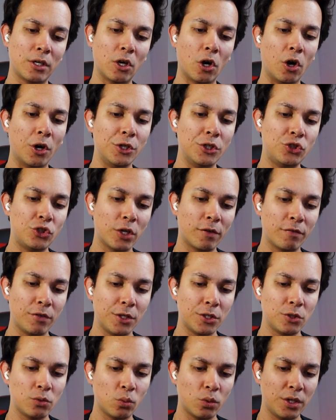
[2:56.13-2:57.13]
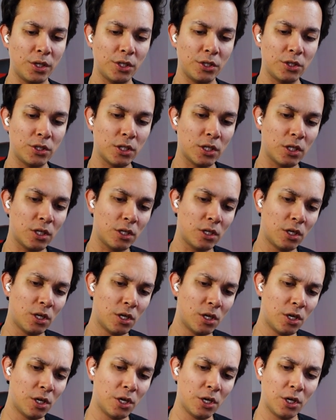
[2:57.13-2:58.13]
card trick for this one is
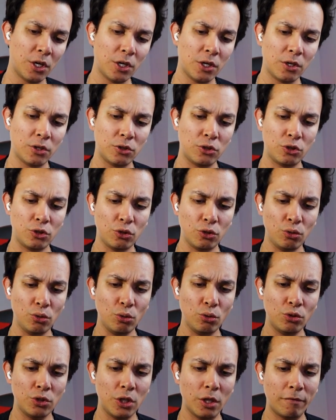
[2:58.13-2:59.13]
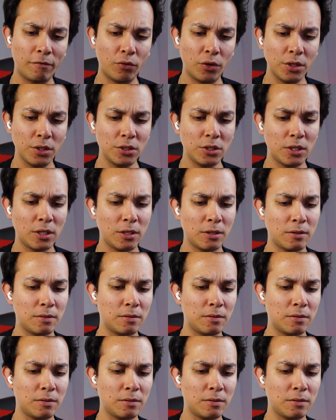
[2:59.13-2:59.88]
two to the front.